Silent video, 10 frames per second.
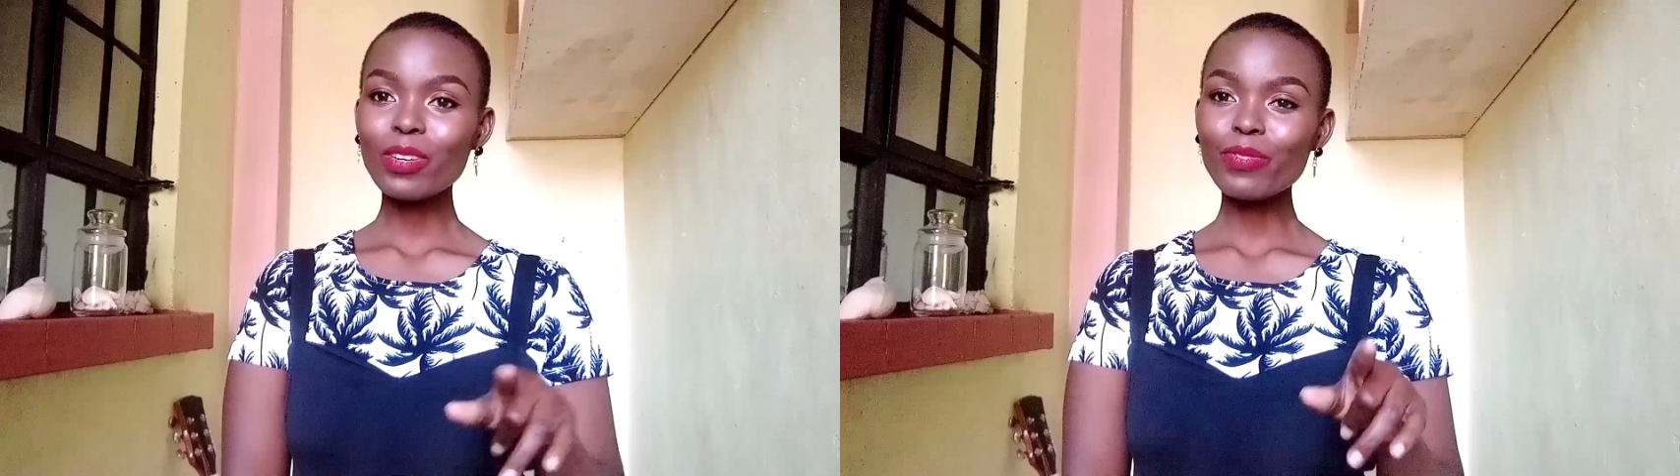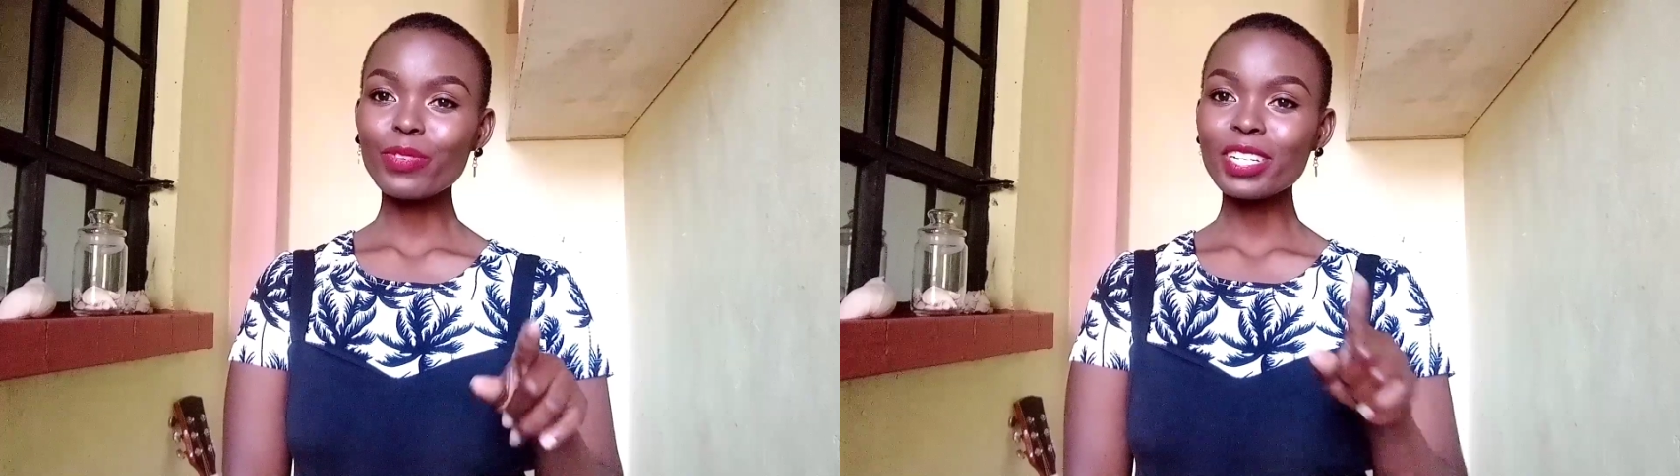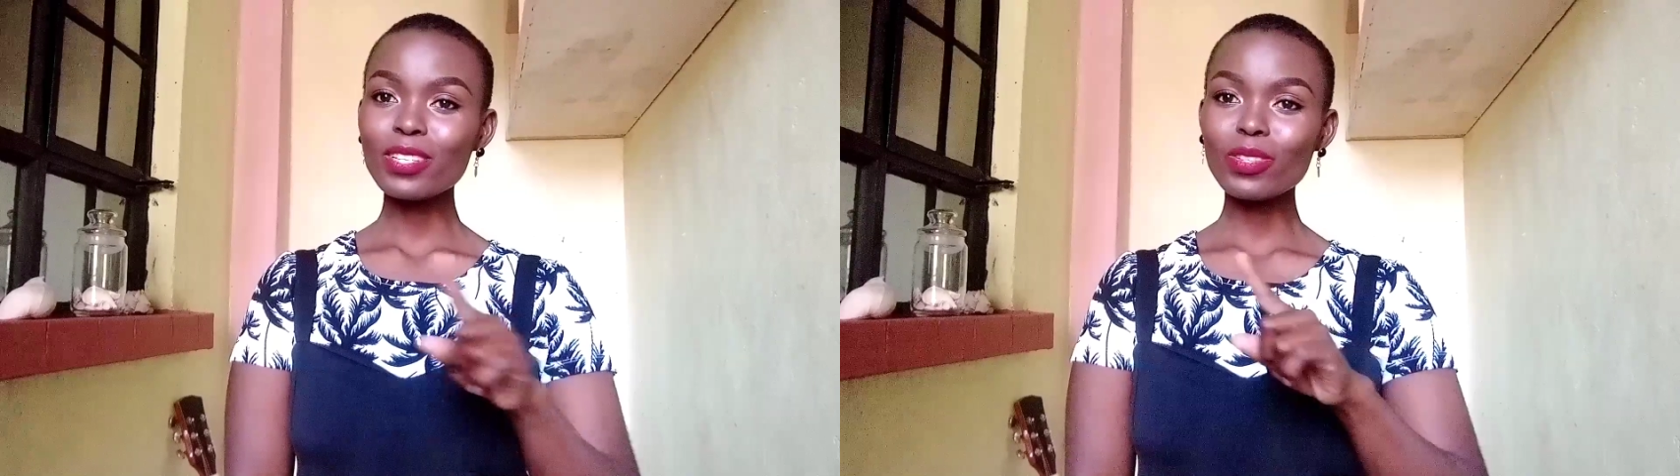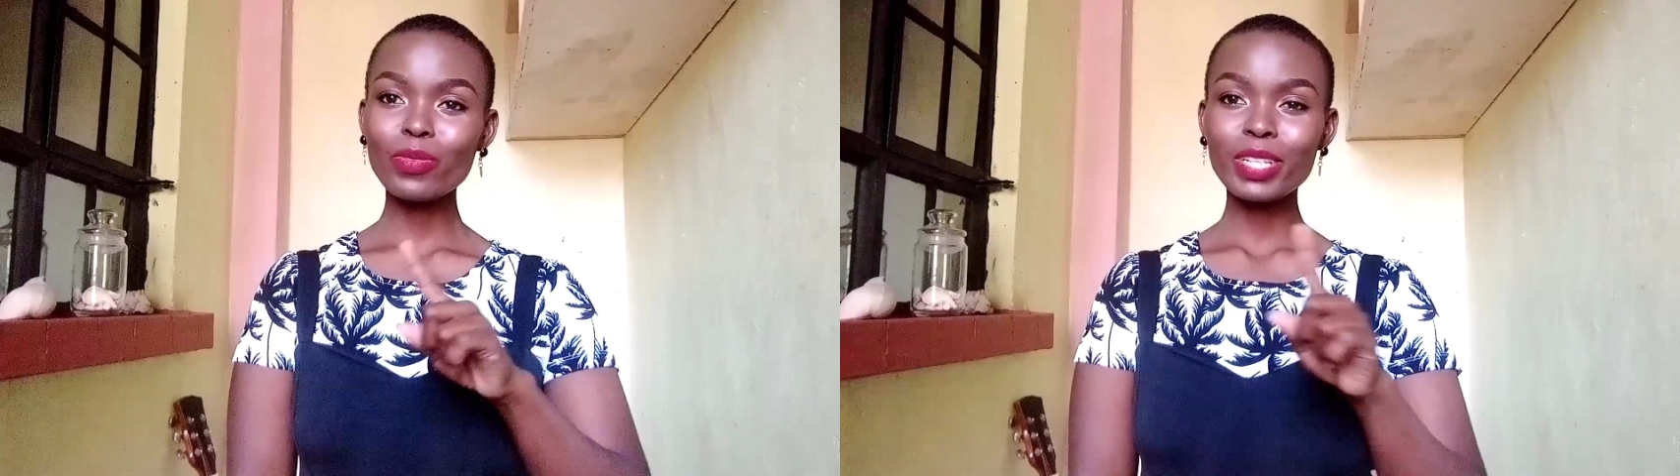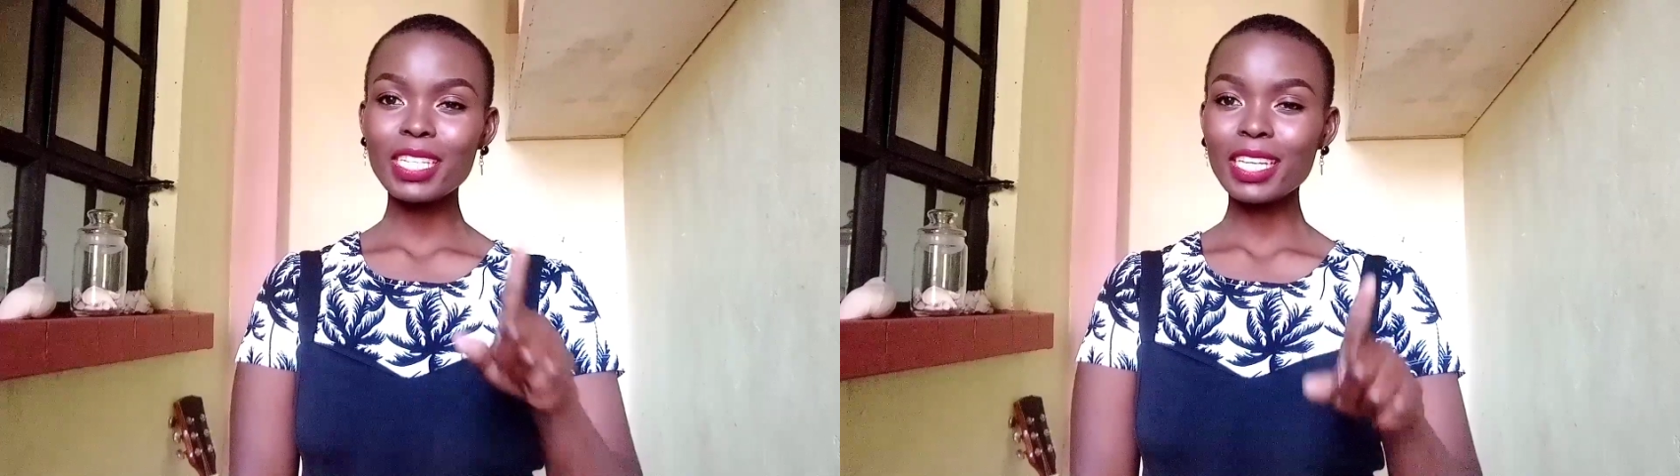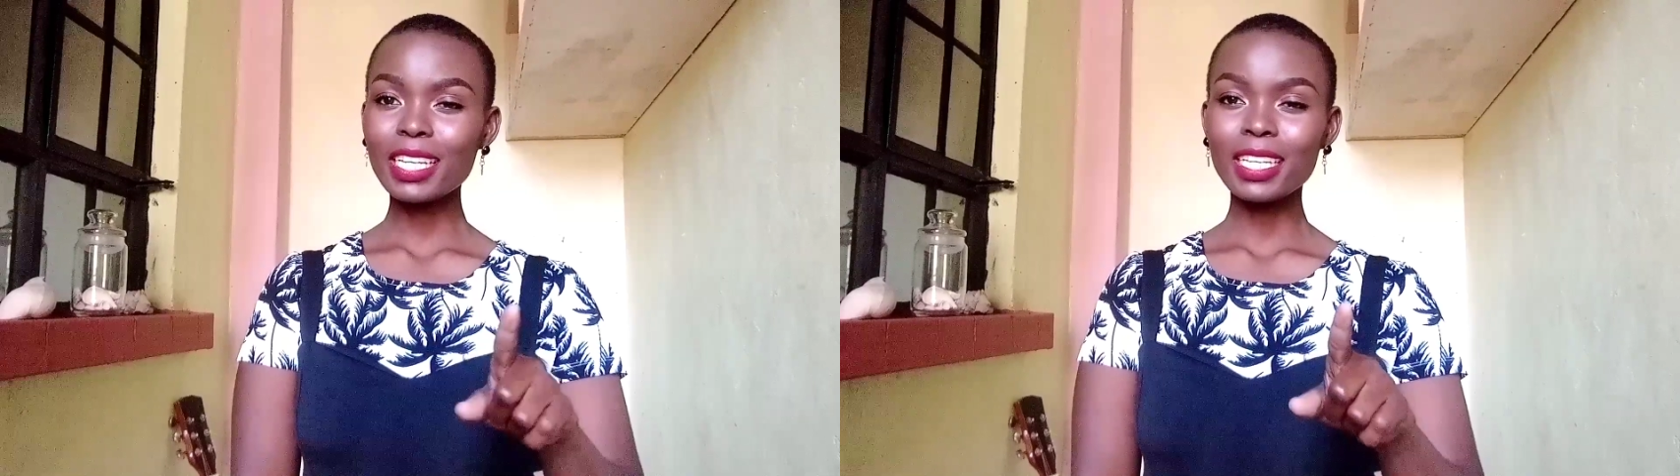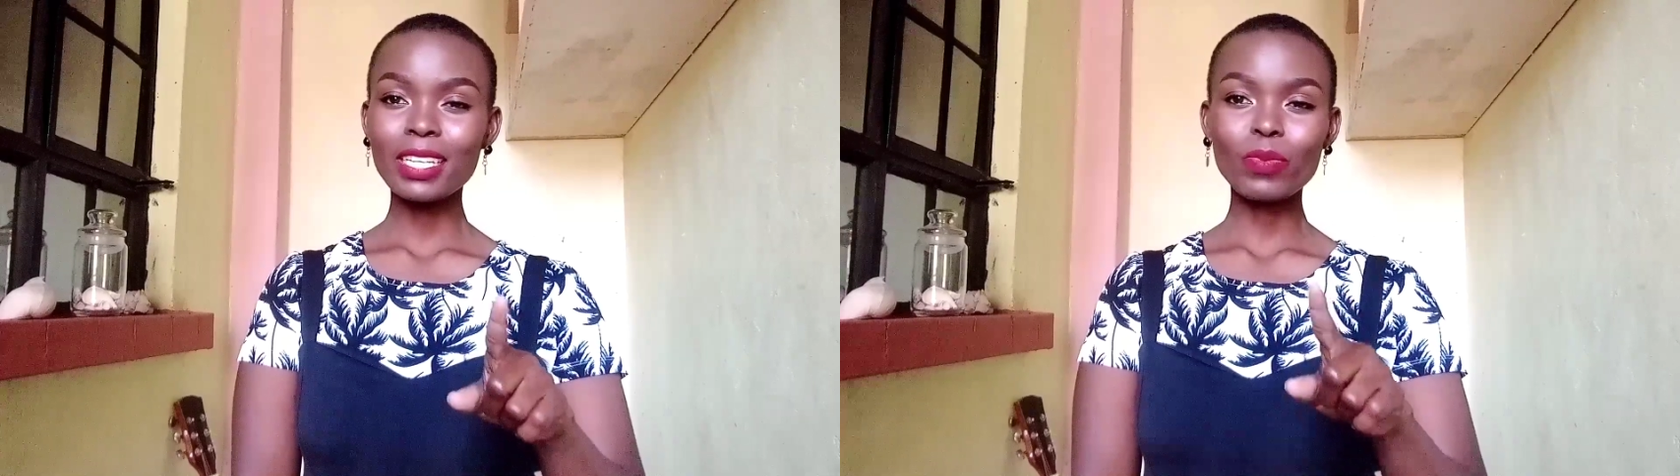Comfort is always key.